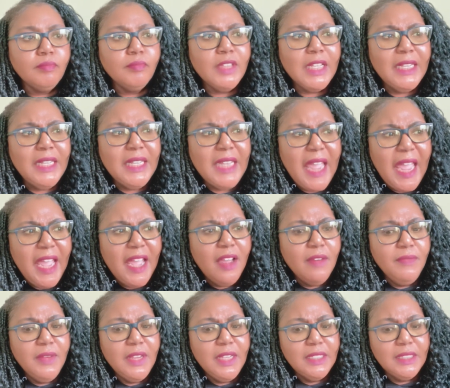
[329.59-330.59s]
NAV
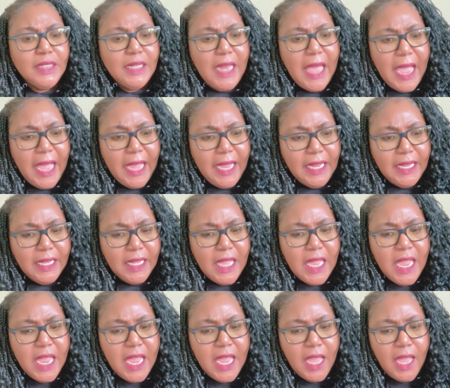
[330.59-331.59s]
is like
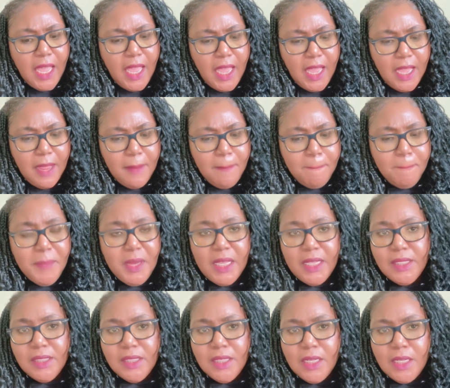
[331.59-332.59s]
a
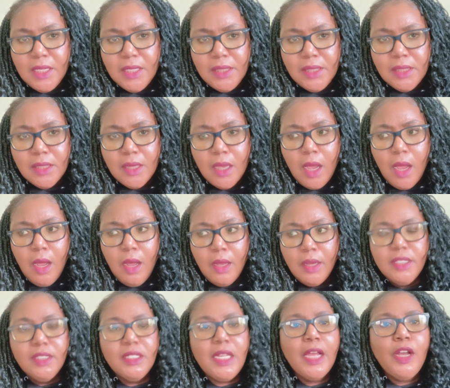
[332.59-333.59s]
business uh,
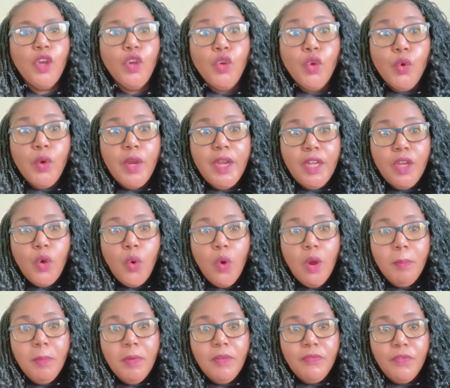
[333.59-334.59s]
it's like a credit
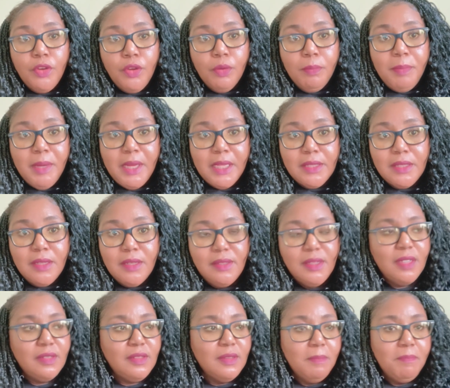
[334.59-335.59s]
karma for your business
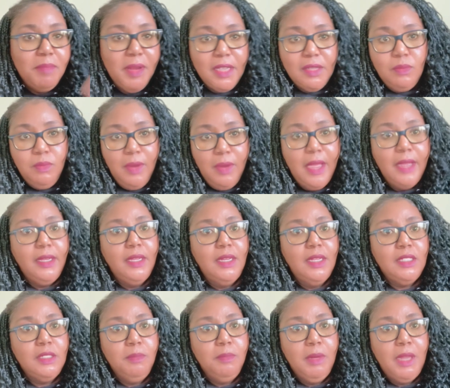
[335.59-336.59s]
that's the best way i can
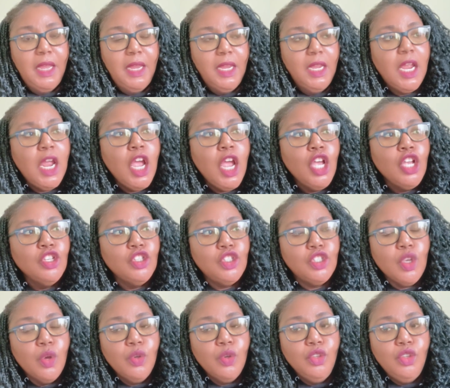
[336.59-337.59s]
explain
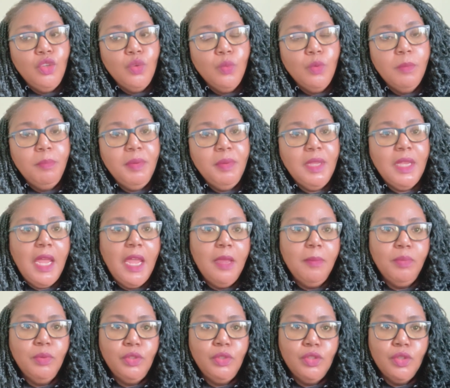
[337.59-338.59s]
so you will be able
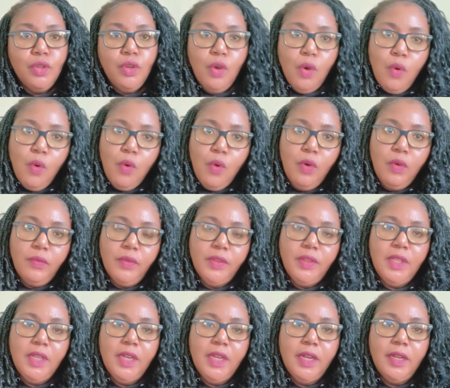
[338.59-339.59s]
to go over
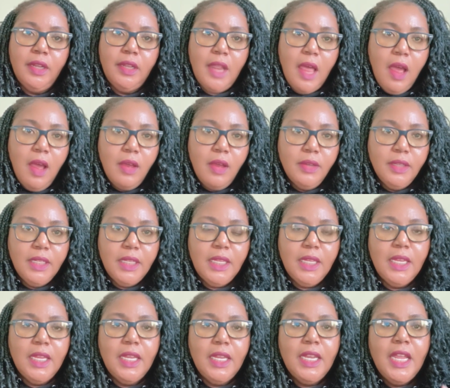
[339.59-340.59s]
there log
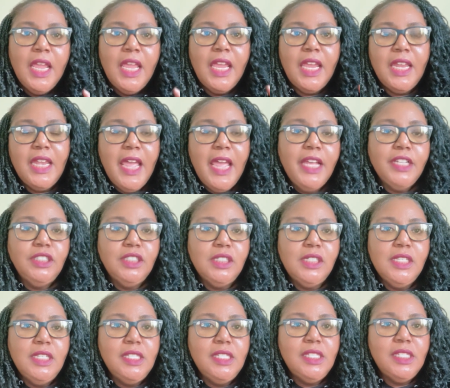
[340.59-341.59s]
in and
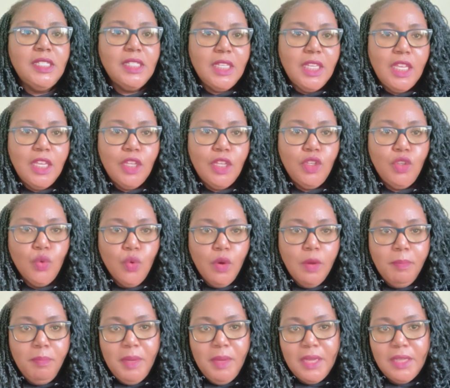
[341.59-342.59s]
actually see your
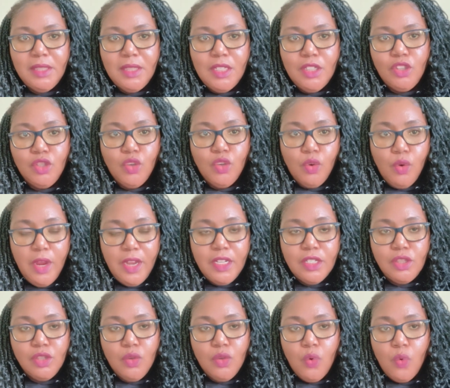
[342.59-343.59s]
business credit
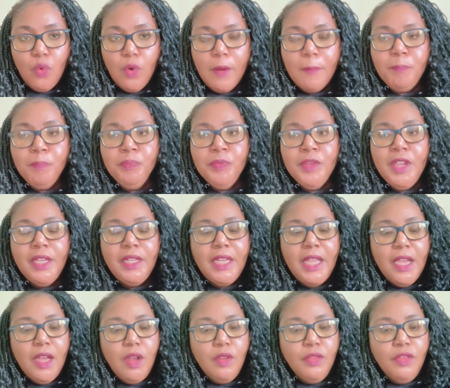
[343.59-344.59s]
score
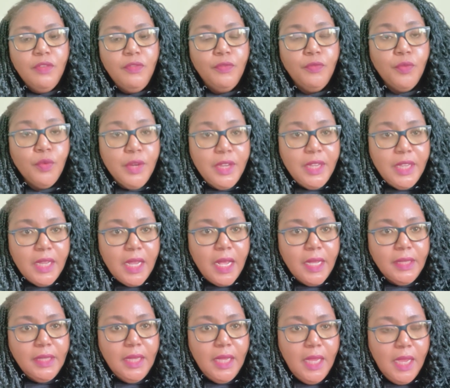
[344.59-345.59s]
now the free
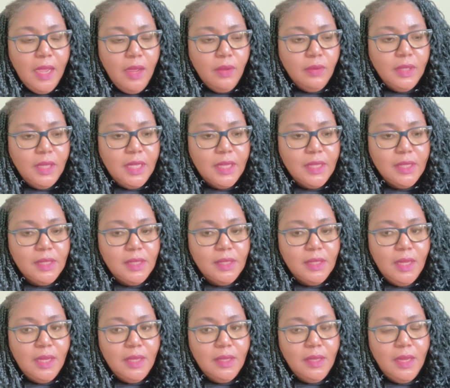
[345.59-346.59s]
account is
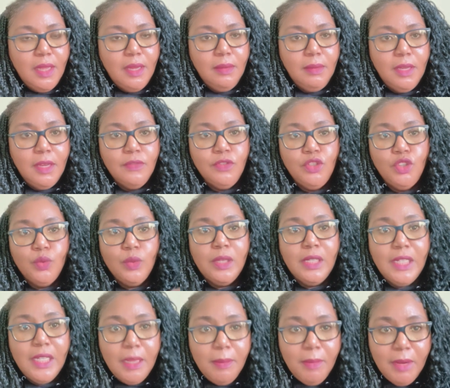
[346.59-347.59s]
it, it gives you
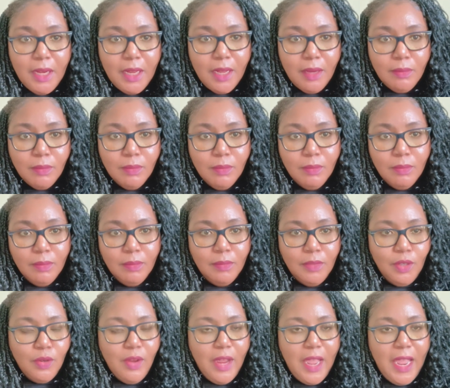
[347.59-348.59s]
limited you
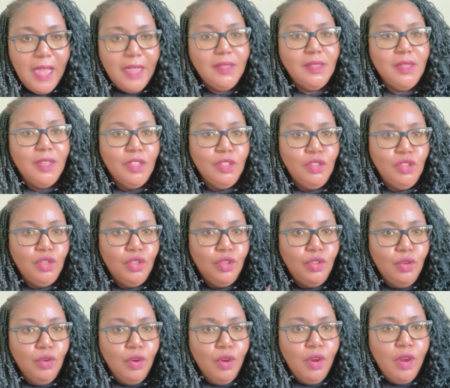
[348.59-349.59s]
know access to
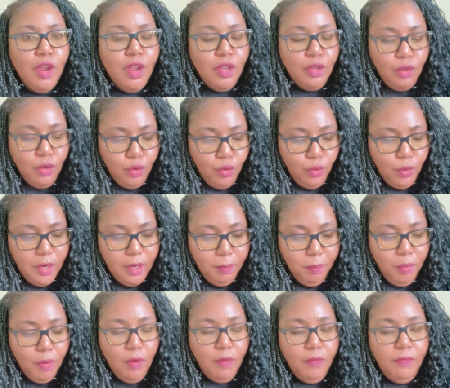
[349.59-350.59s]
your your credit
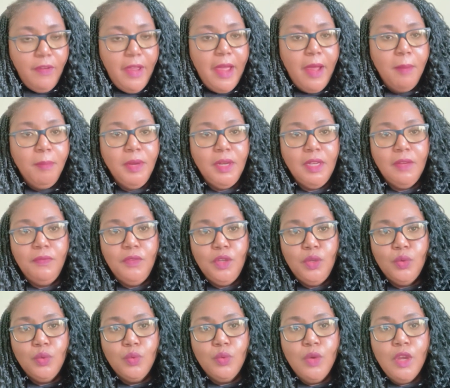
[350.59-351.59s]
profile but if
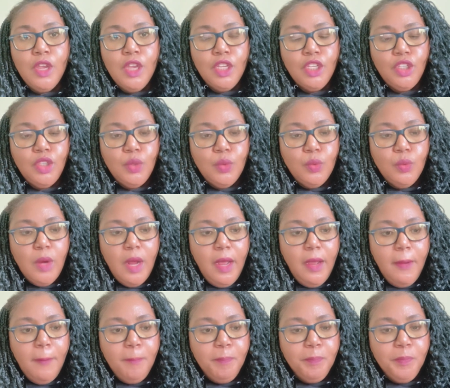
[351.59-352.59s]
you you
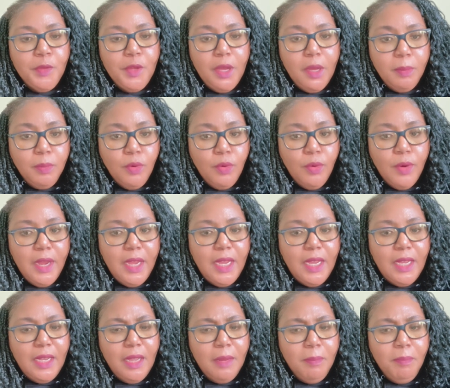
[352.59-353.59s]
um, upgrade
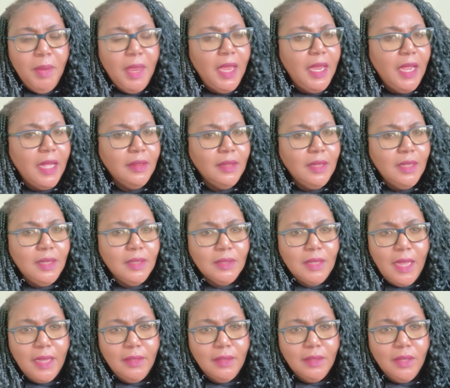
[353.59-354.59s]
and pay i think it's
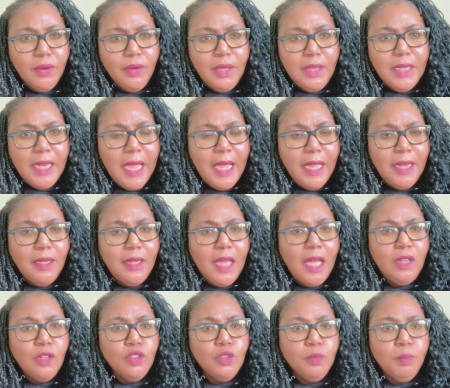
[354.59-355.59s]
like
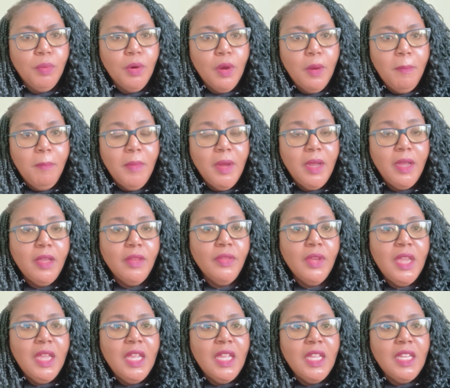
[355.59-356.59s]
$39 per month
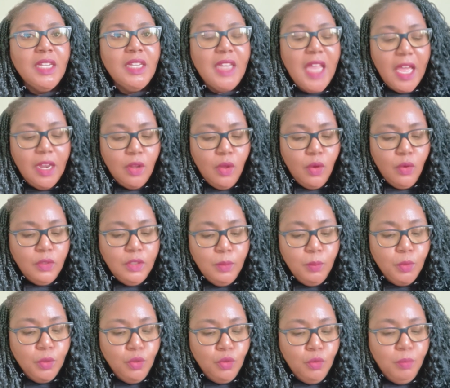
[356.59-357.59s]
not only will
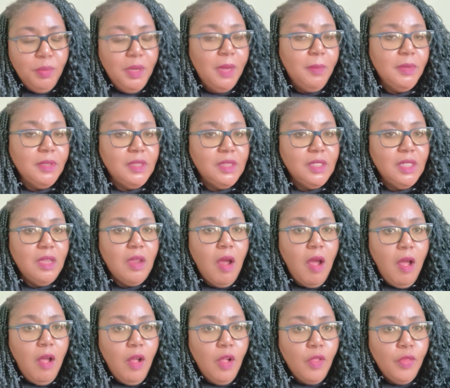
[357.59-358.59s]
you be able to see
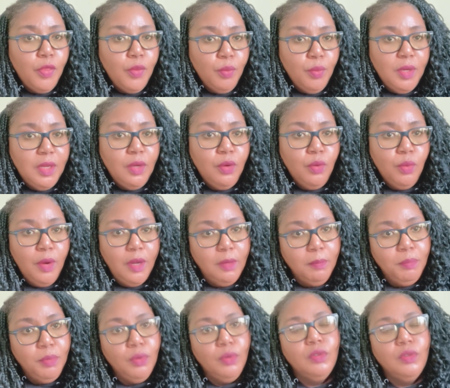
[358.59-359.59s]
all three credit
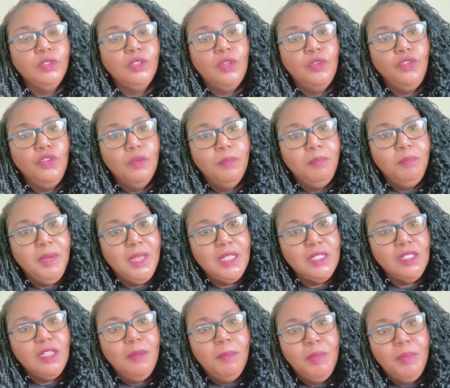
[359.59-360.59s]
bureaus on your
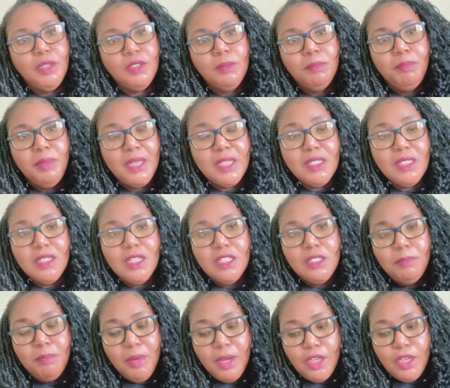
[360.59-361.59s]
business but business
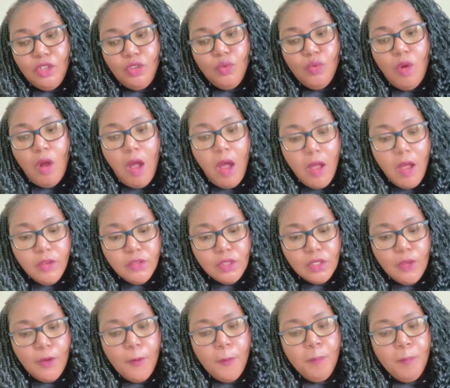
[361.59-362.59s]
but you
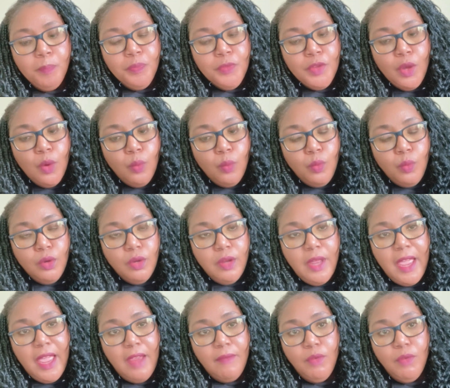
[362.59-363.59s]
also will
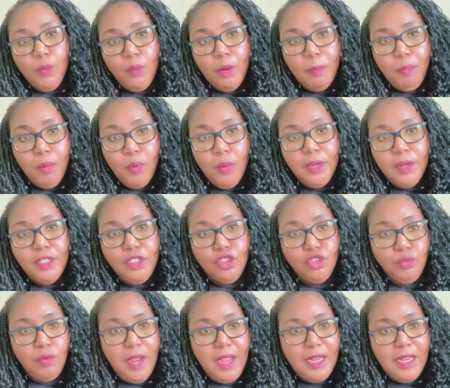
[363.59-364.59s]
have a reporting
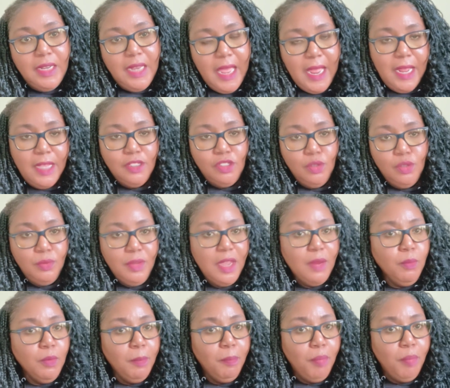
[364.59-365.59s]
trade line so they
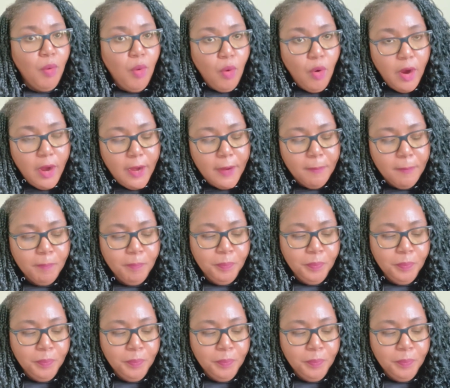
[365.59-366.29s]
report